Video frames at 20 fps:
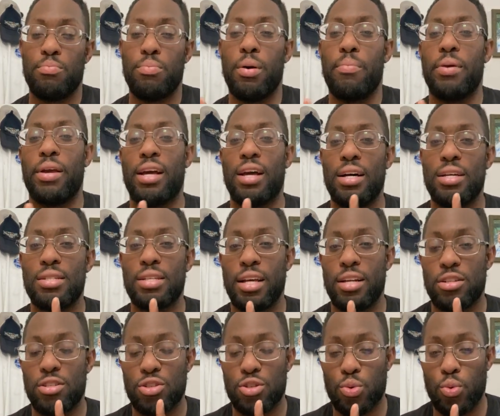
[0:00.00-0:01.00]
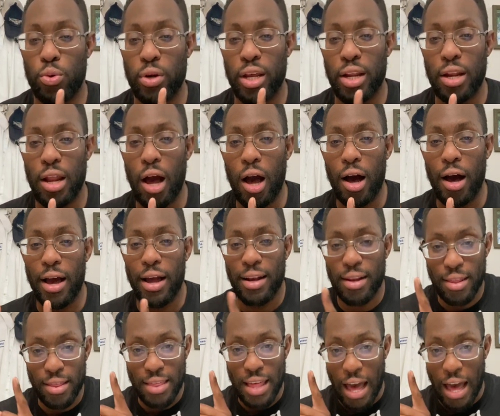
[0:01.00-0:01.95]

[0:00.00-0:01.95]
But because it is 29,